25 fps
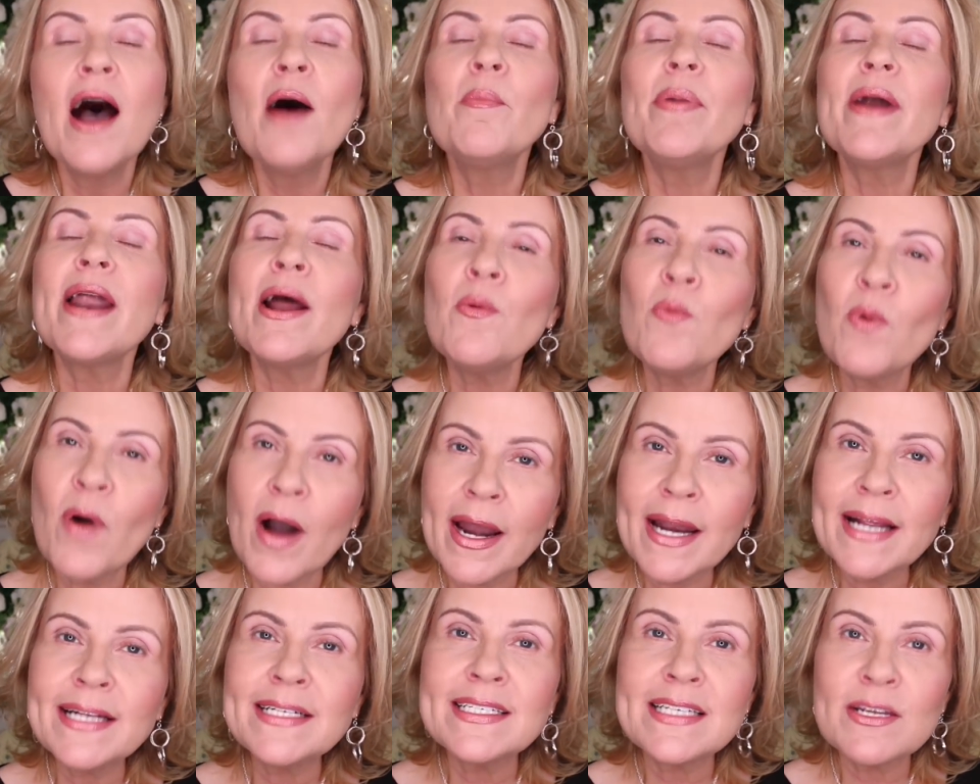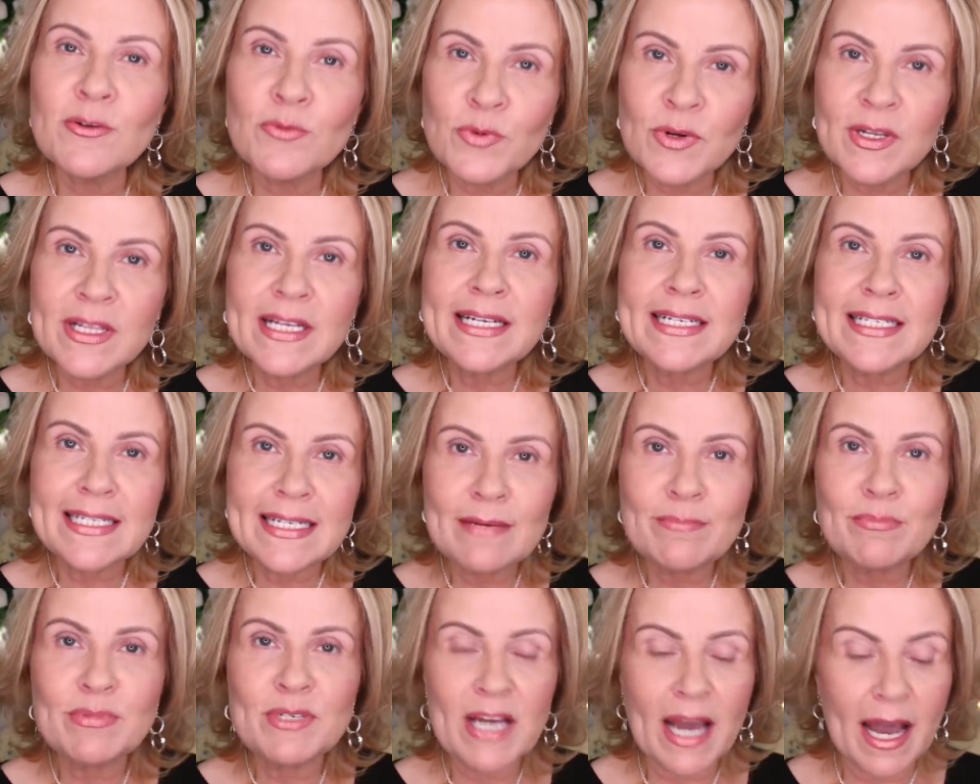but I wanted to really
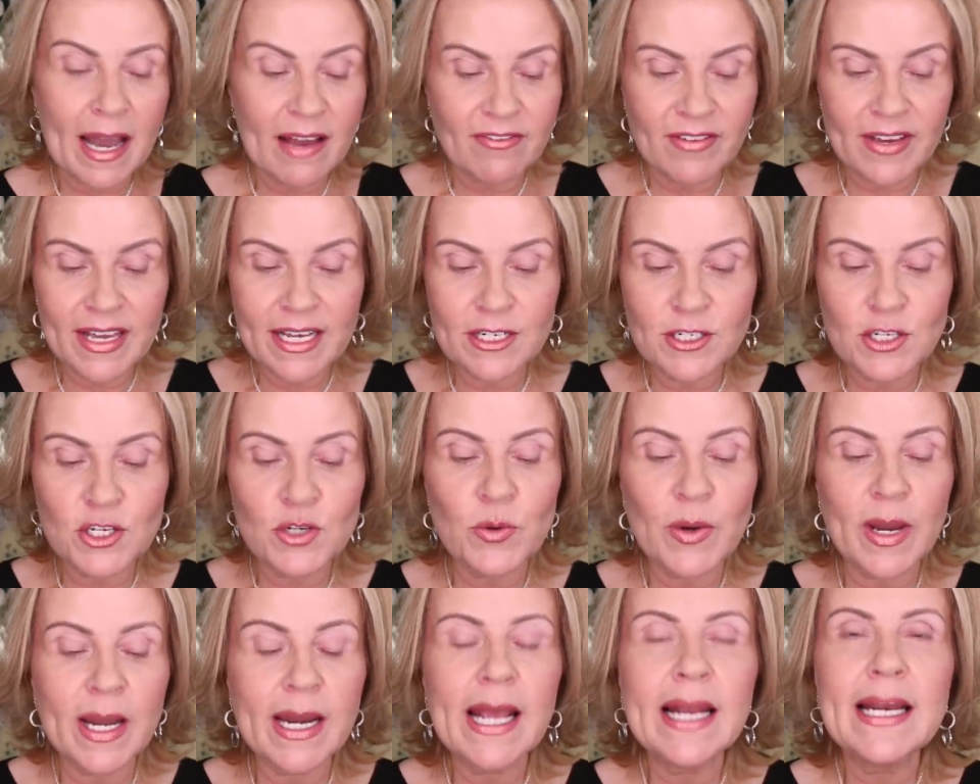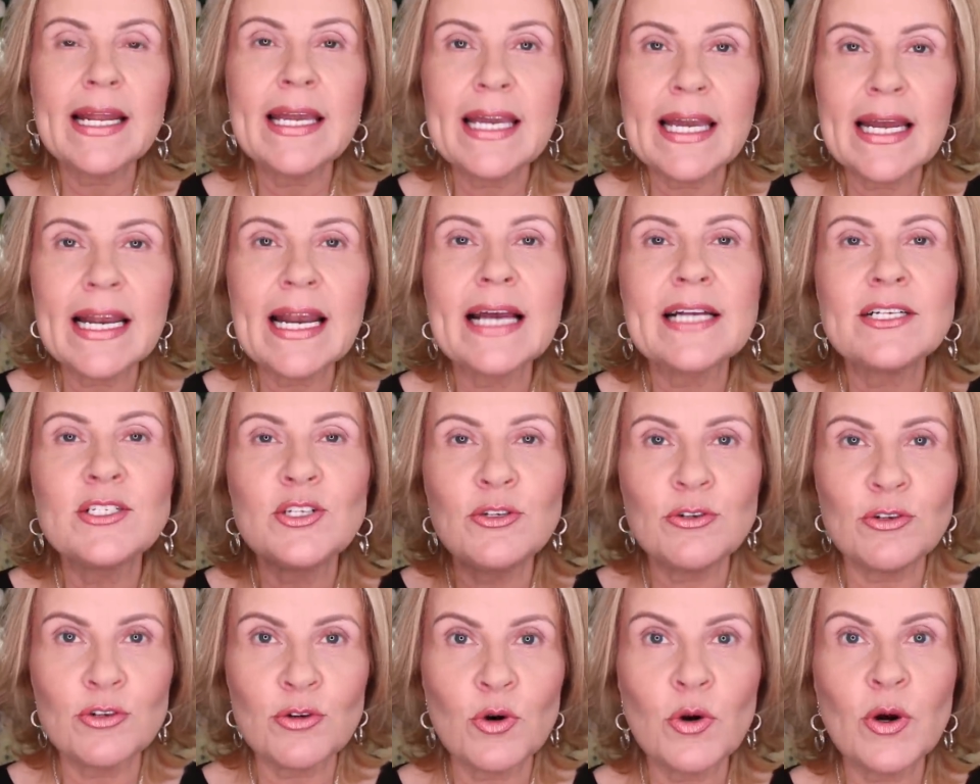deep dive into it and get a
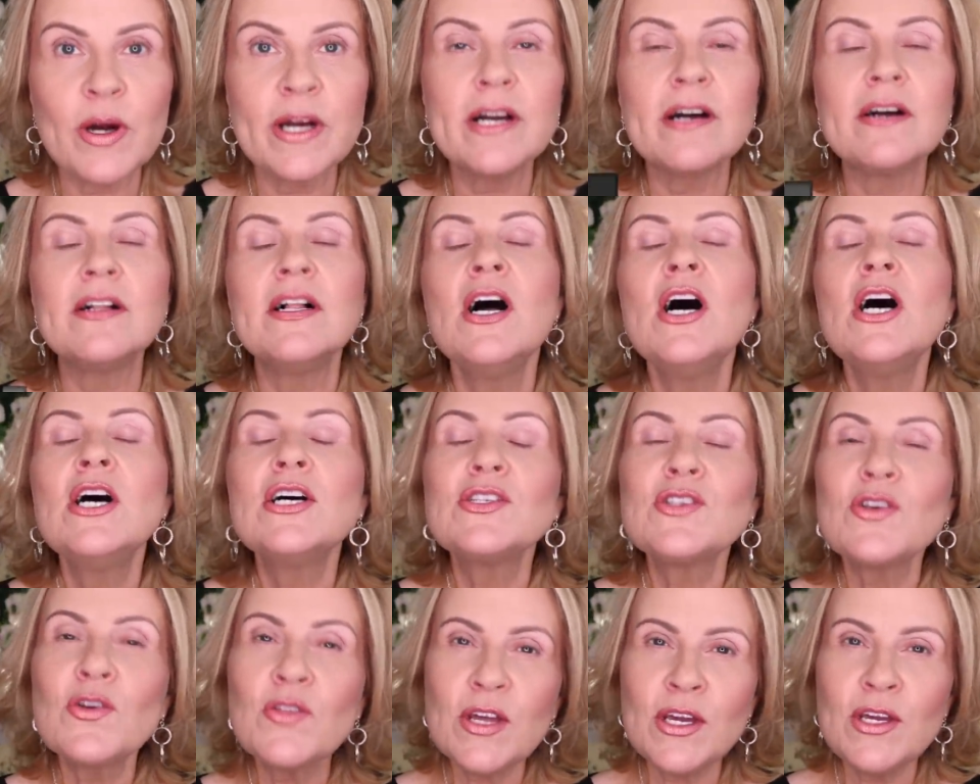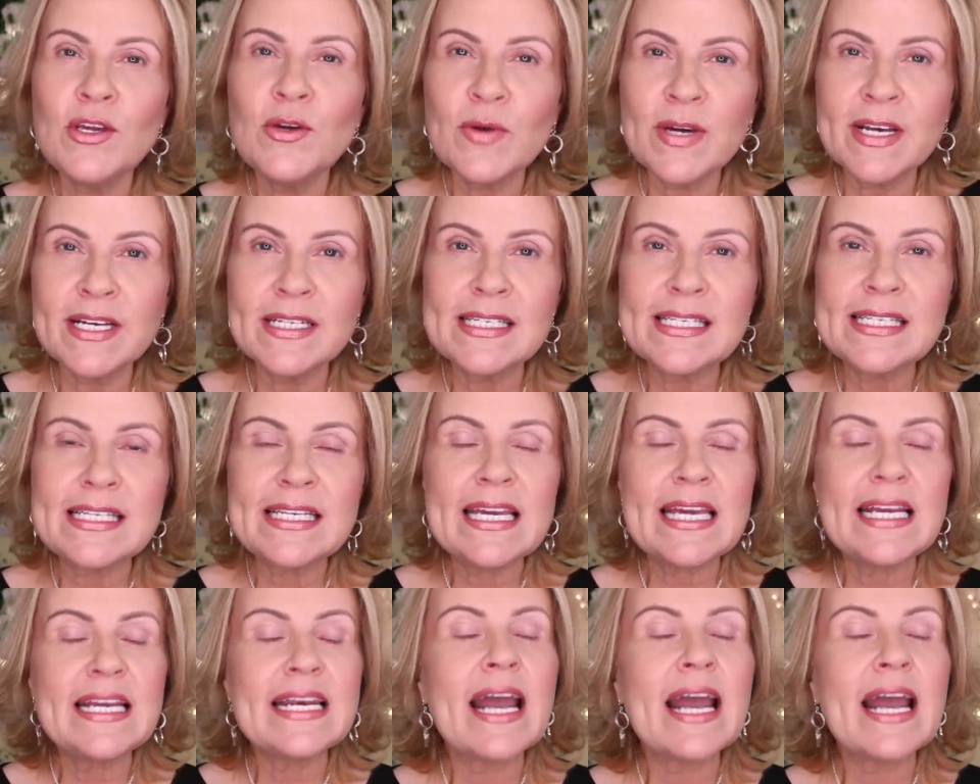tutorial so that you can see.